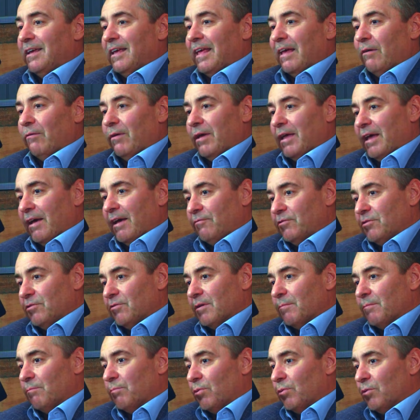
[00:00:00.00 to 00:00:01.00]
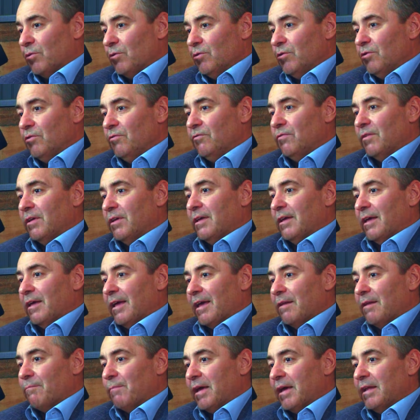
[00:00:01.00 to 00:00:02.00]
and we have to improve
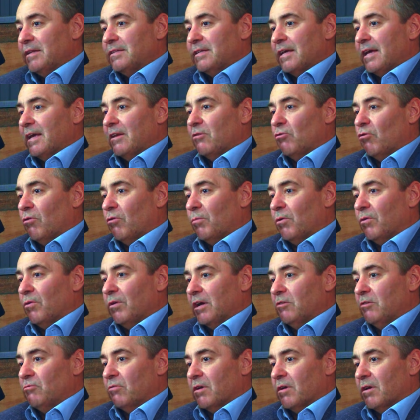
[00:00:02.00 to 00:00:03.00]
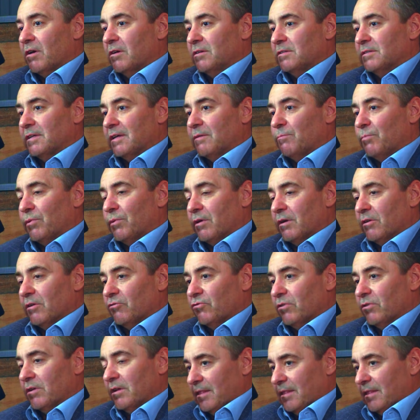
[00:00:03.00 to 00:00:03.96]
and maintain normal nitric oxide production.